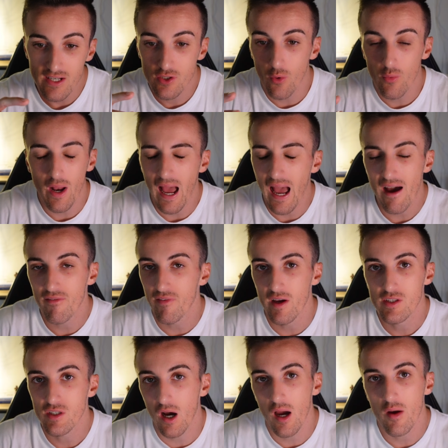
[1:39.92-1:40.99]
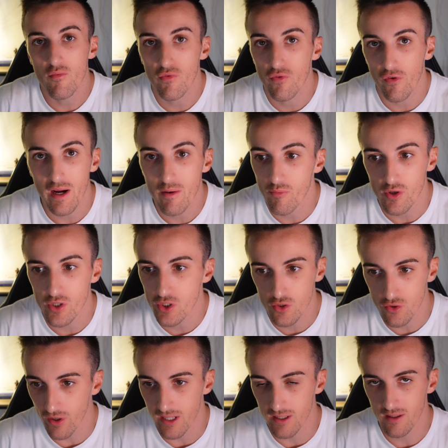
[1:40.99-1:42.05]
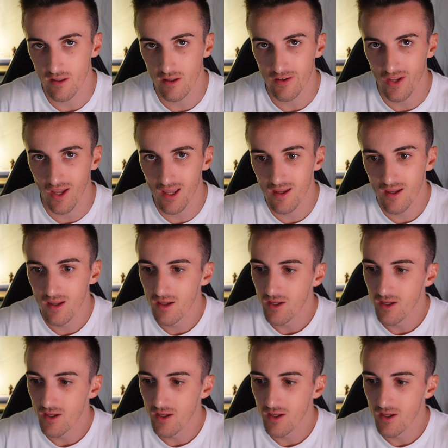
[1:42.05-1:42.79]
don't have a time frame restraint, okay?